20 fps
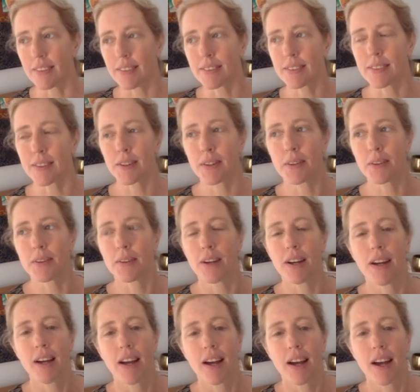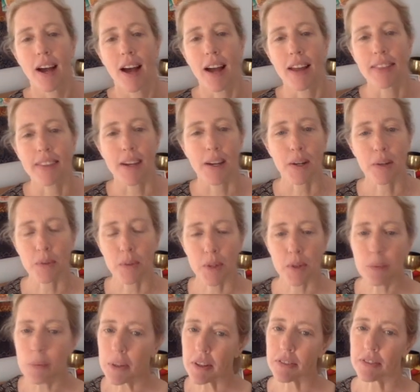So I thought it
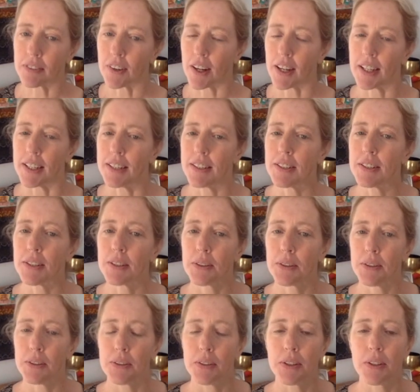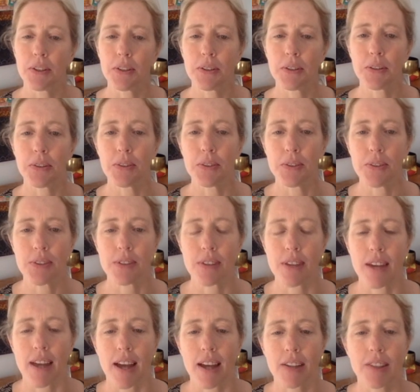would be fun to use
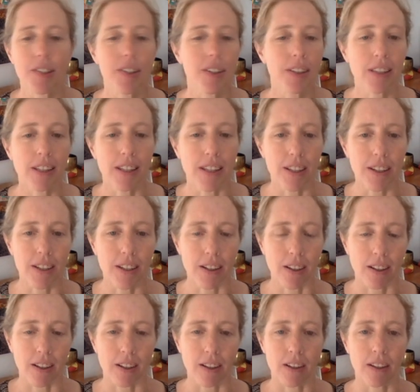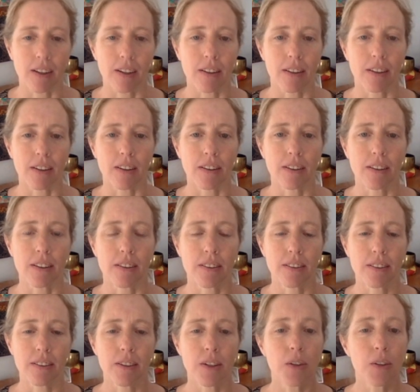actually
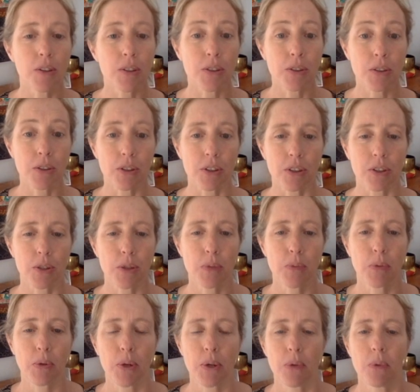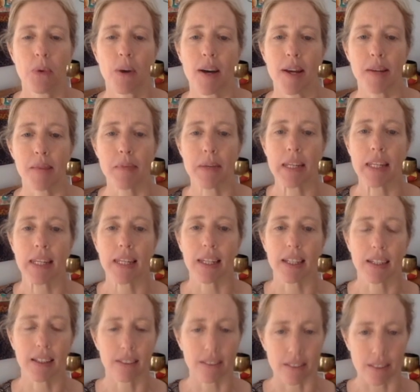Yoga Sutra 2.1,
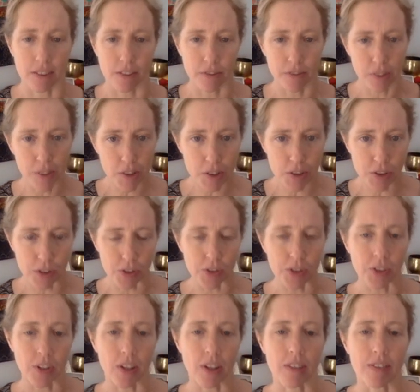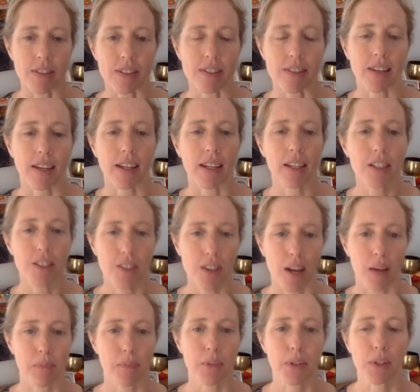meaning the first sutra of the second
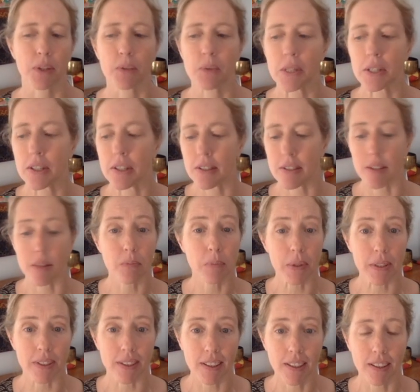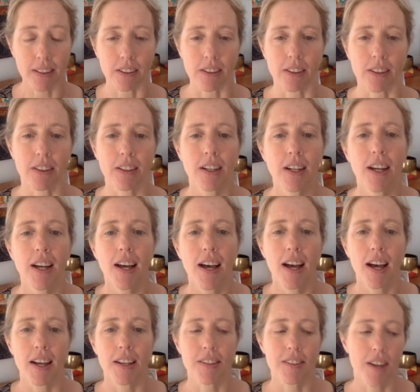chapter, which is in particular
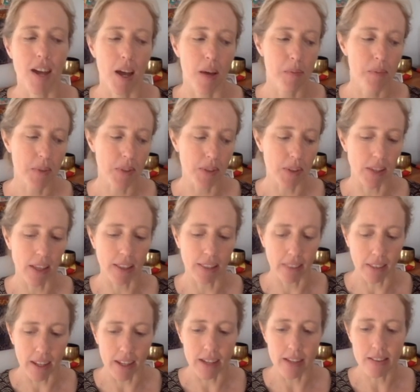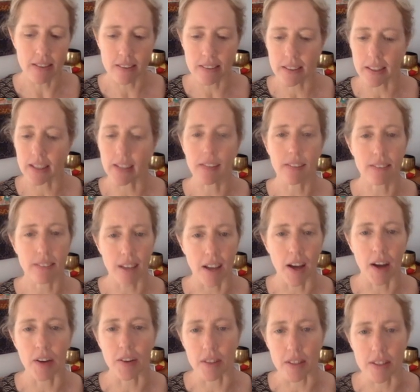a chapter that lays things
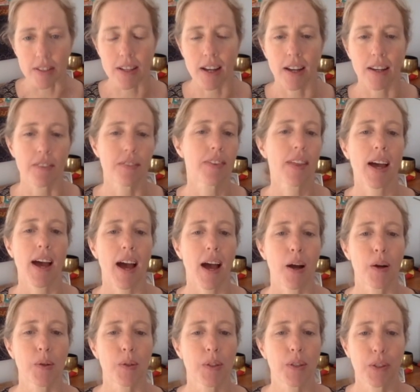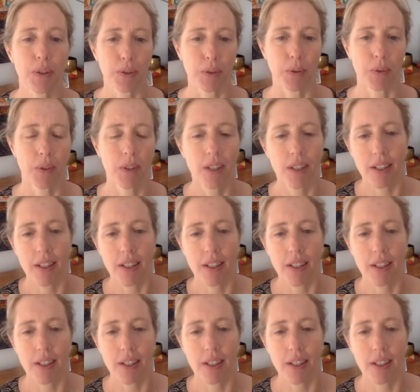out. It's kind of the how-to